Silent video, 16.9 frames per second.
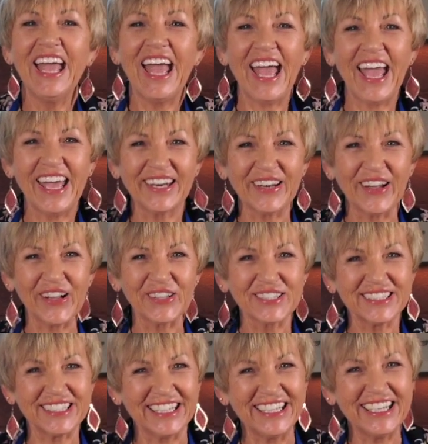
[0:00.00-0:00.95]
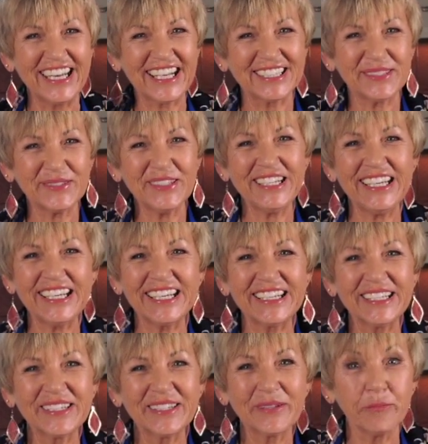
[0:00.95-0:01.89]
and I'll see you next week.
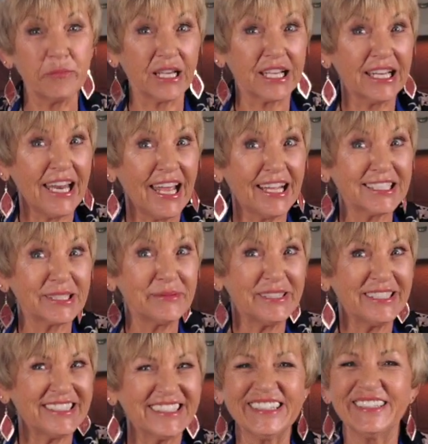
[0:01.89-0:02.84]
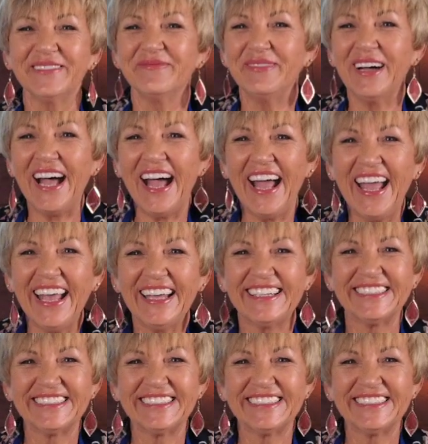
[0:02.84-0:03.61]
Big announcement. Bye.